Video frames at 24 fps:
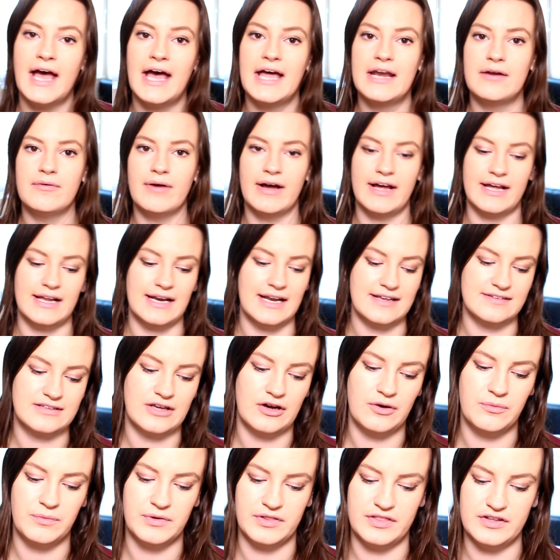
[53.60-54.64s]
Anyway, let's
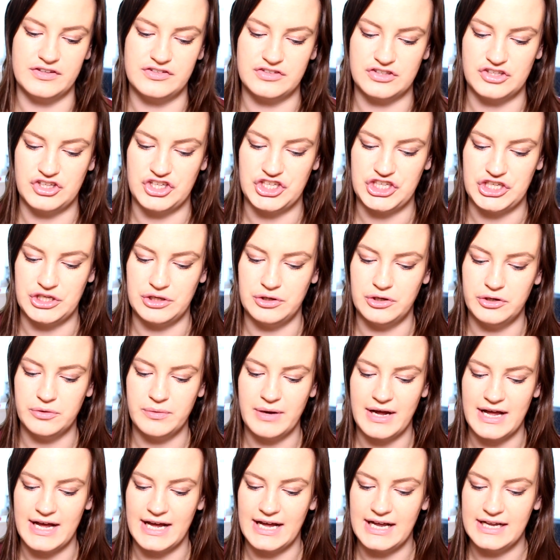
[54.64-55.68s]
get on with this
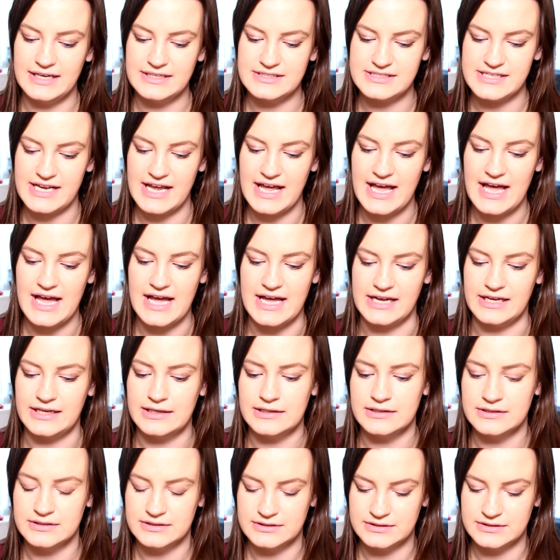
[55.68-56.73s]
Q&A.